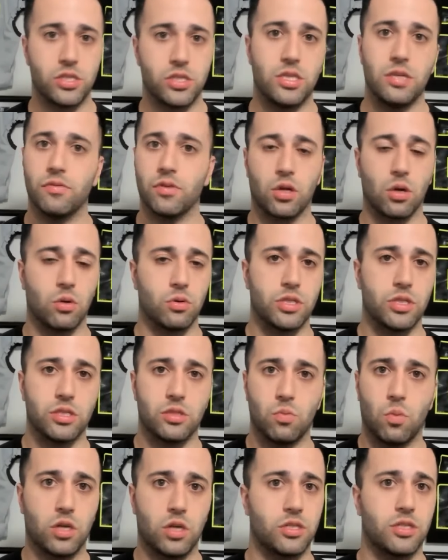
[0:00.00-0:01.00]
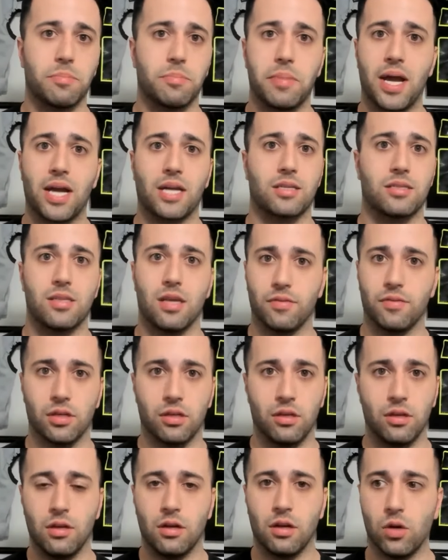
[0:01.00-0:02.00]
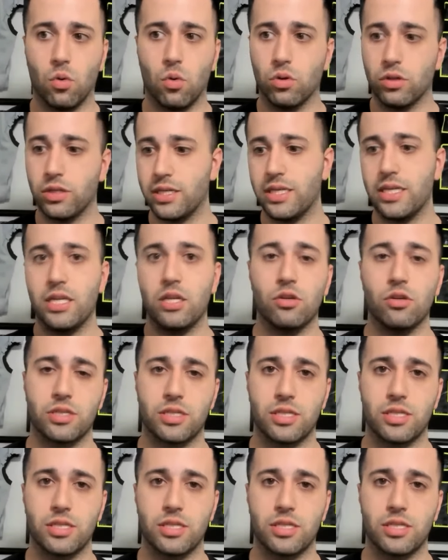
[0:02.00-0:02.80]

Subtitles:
receiver coaches watching back seven or the near